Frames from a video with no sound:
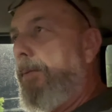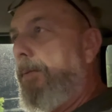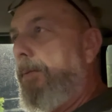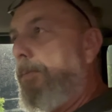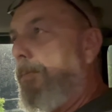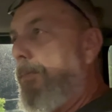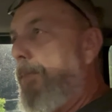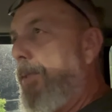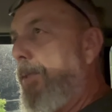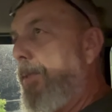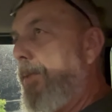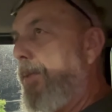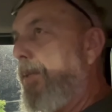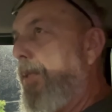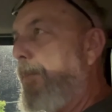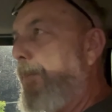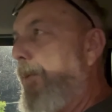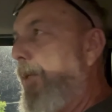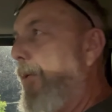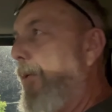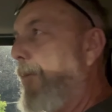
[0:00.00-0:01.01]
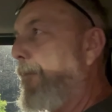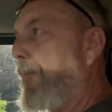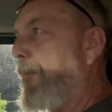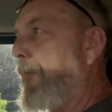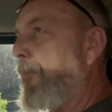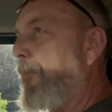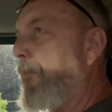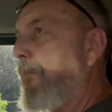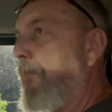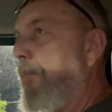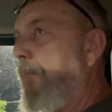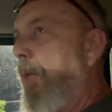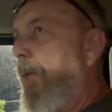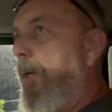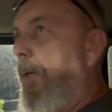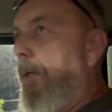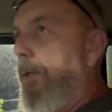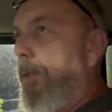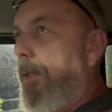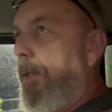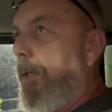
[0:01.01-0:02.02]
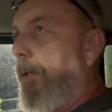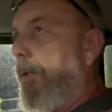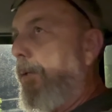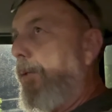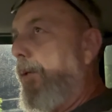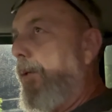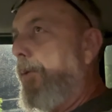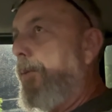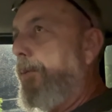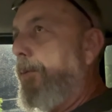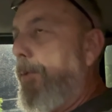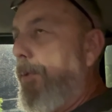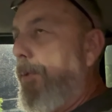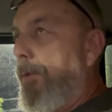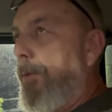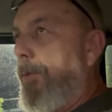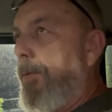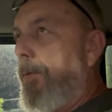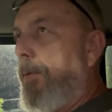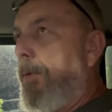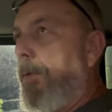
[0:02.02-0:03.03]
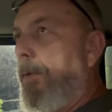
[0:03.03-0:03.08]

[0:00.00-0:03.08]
Mississippi. Then I'll go through